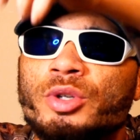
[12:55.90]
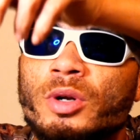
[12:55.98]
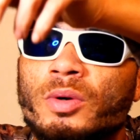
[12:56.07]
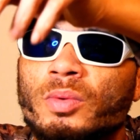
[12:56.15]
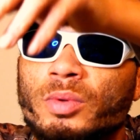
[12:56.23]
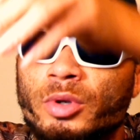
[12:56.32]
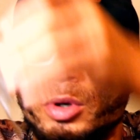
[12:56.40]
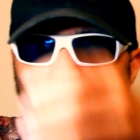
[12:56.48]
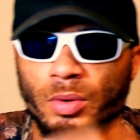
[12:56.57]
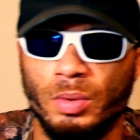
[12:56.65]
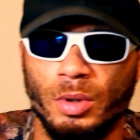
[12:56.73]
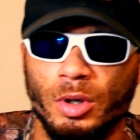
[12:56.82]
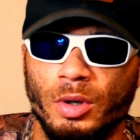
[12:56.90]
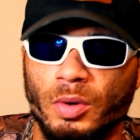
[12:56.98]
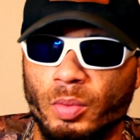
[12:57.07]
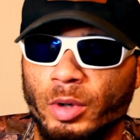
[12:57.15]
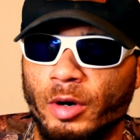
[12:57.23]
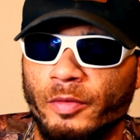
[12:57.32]
you don't, you know,
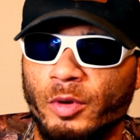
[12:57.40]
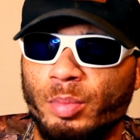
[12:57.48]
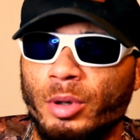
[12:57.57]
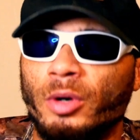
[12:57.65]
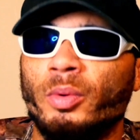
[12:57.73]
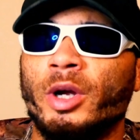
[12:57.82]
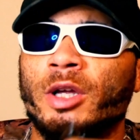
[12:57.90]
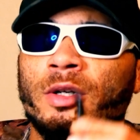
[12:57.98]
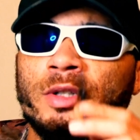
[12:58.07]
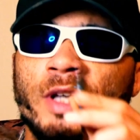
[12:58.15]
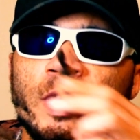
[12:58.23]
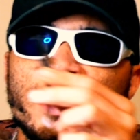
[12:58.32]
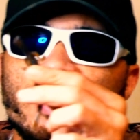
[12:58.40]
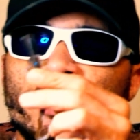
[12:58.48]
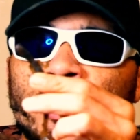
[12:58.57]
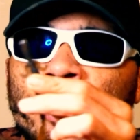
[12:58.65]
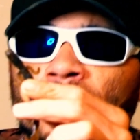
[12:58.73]
whenever you put a regular Texas rig